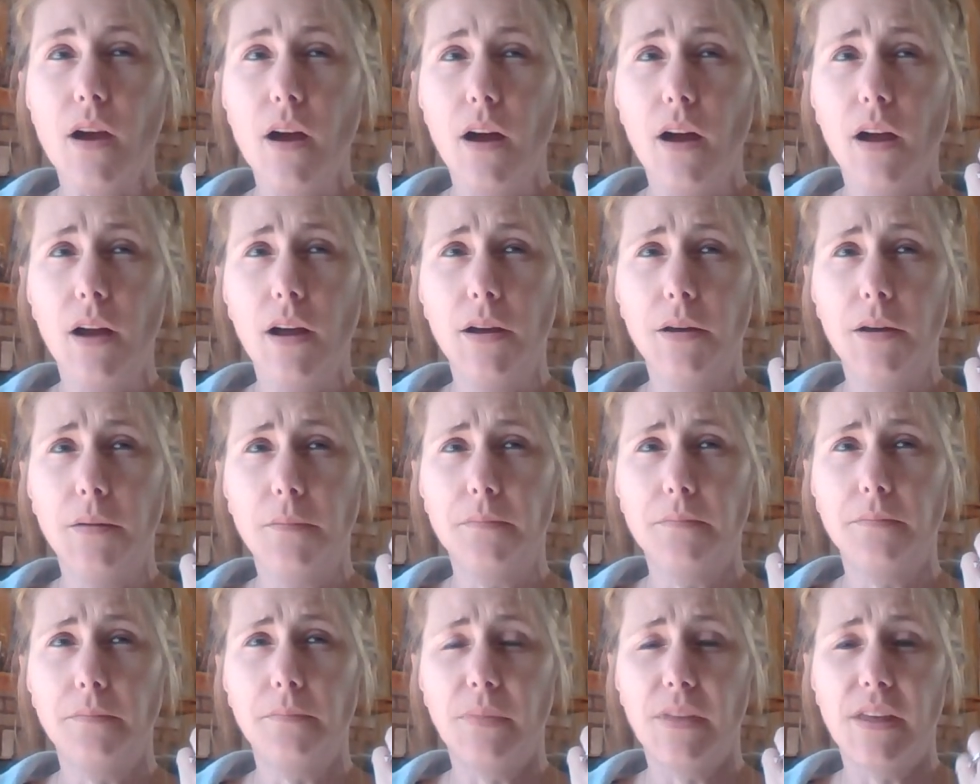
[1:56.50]

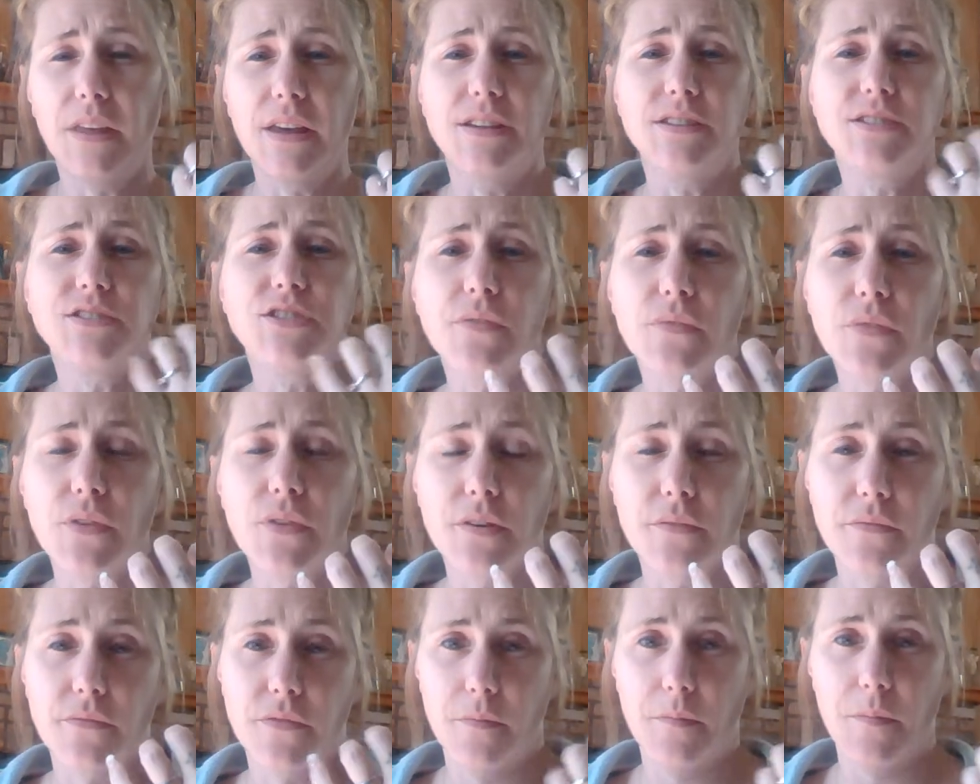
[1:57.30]
and
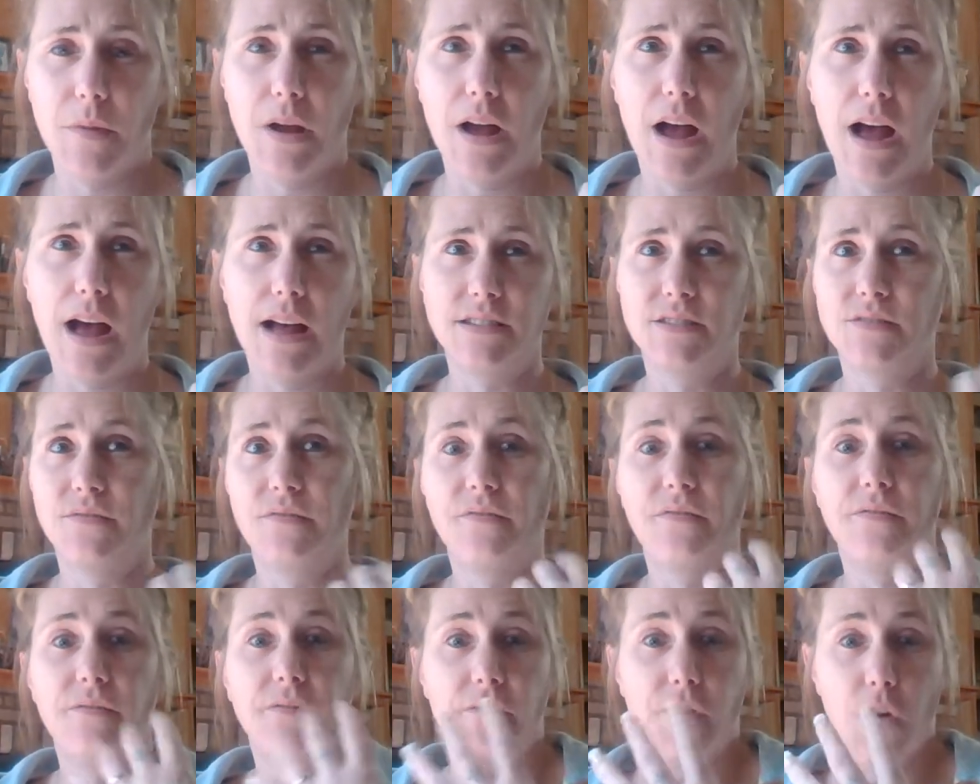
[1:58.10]
different from God's
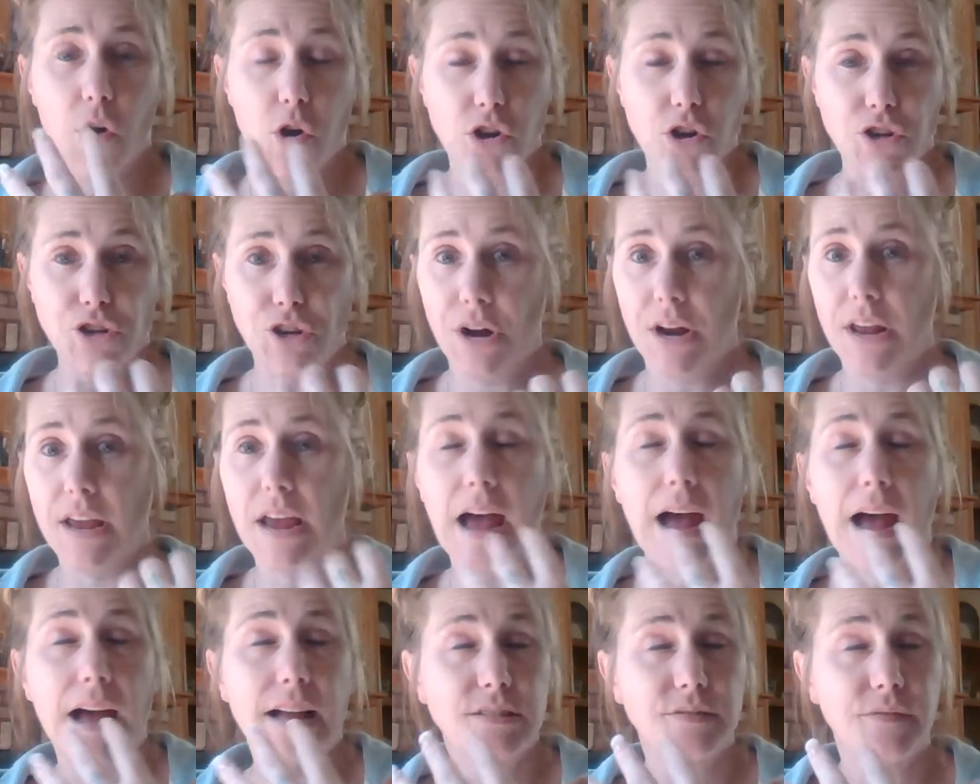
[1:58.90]
version
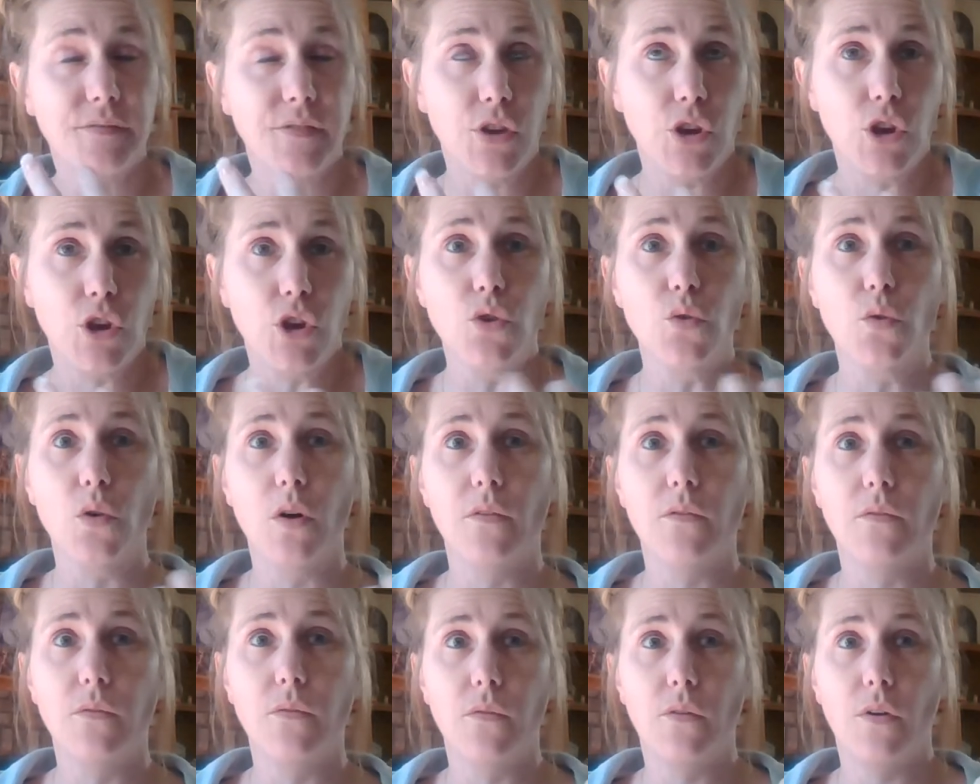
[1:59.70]
and God's
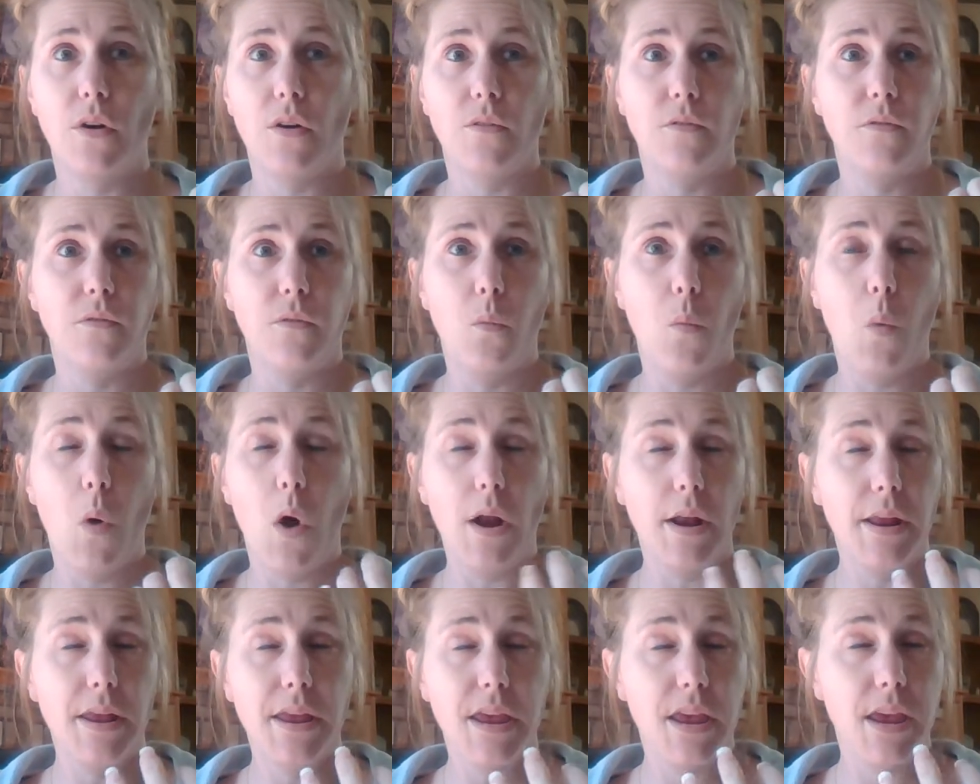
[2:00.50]
view of
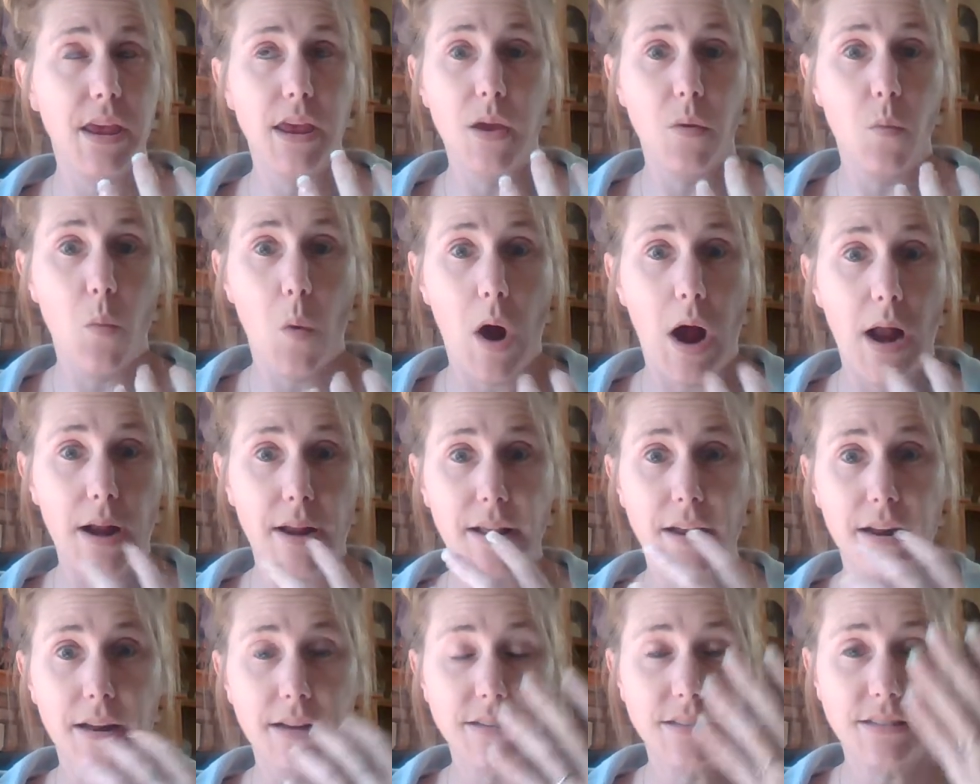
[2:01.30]
what He
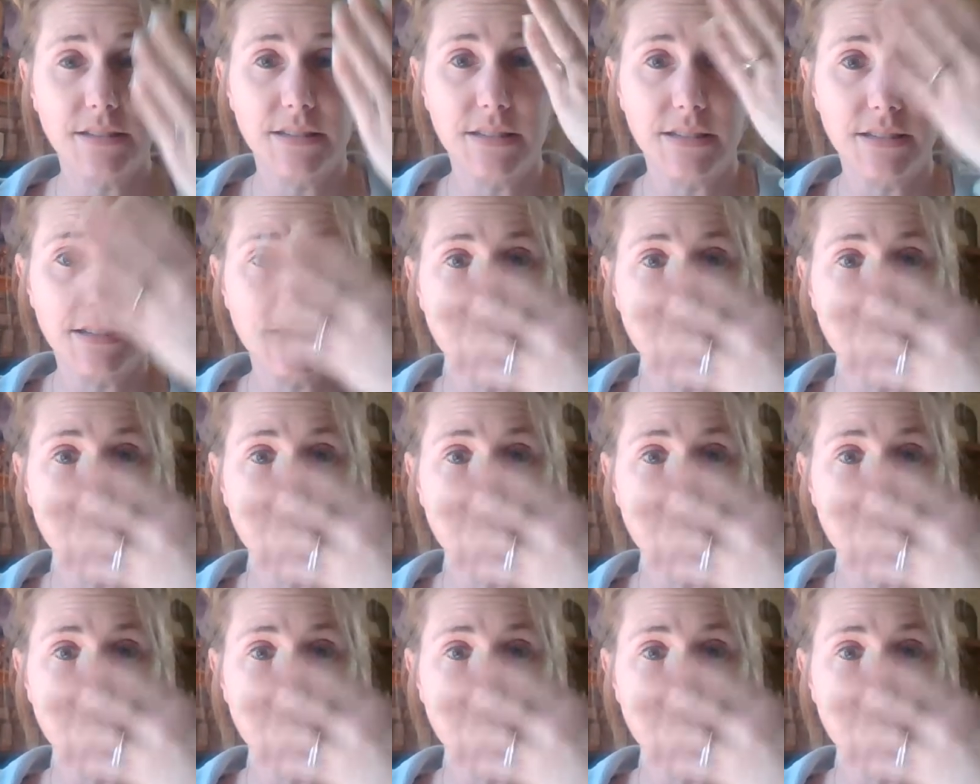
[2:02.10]
wanted us to